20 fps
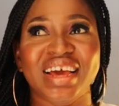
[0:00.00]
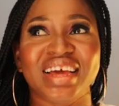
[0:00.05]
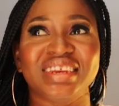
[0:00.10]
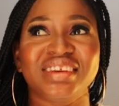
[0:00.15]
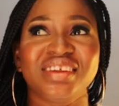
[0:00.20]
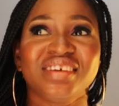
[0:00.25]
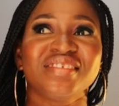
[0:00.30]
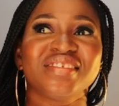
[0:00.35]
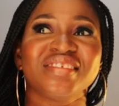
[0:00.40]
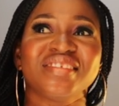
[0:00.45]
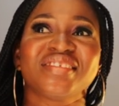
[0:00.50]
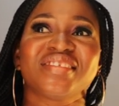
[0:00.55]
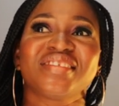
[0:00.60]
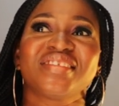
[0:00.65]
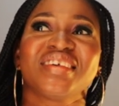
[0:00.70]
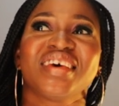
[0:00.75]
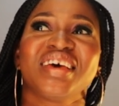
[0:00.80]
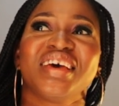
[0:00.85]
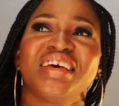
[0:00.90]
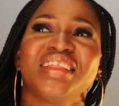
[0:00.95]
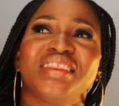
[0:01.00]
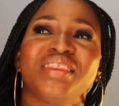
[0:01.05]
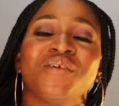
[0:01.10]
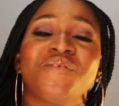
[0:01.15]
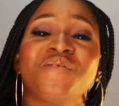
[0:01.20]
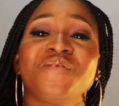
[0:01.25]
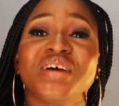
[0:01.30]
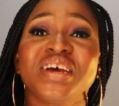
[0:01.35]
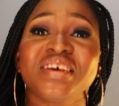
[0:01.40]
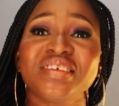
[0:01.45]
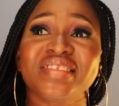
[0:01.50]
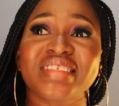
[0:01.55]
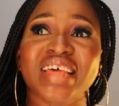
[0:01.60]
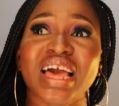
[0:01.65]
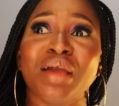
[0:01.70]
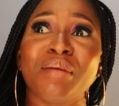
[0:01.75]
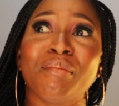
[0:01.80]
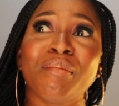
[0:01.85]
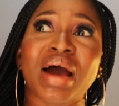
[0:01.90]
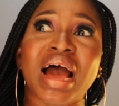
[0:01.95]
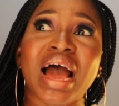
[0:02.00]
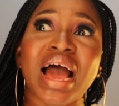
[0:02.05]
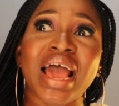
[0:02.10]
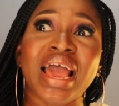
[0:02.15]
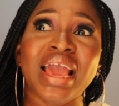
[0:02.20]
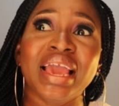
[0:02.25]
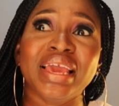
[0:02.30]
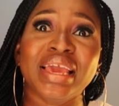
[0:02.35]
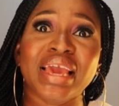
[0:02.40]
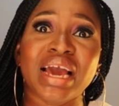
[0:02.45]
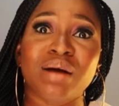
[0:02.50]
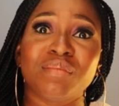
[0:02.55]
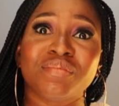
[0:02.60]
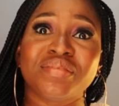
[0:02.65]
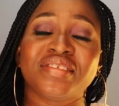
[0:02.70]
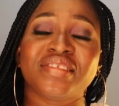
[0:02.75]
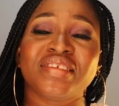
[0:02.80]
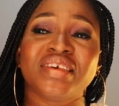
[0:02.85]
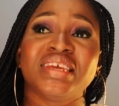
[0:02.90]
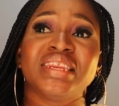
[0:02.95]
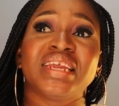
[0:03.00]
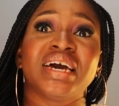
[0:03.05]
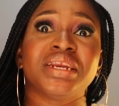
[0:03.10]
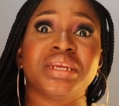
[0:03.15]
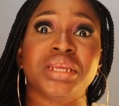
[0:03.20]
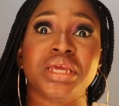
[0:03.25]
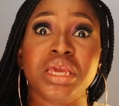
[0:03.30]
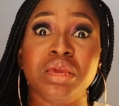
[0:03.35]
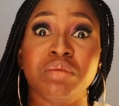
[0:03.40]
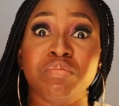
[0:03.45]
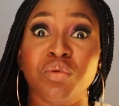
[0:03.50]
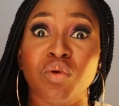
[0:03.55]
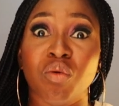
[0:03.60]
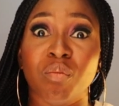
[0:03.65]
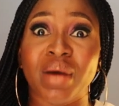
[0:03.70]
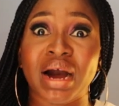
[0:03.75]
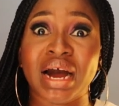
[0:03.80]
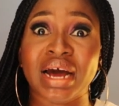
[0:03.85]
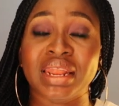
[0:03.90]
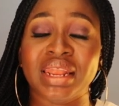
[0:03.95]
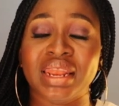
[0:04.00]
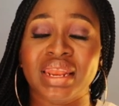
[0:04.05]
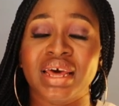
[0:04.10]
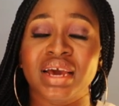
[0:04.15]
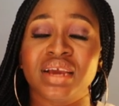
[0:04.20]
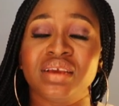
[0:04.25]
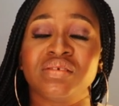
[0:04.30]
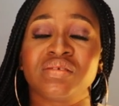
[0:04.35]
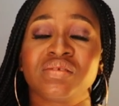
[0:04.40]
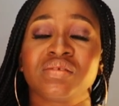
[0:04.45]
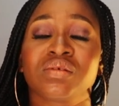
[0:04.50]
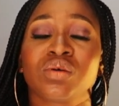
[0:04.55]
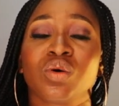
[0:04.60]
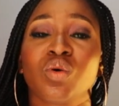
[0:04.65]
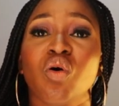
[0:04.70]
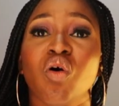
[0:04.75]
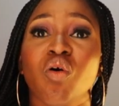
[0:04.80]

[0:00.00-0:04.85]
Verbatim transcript: This is the first time I am seeing an Igbo man that is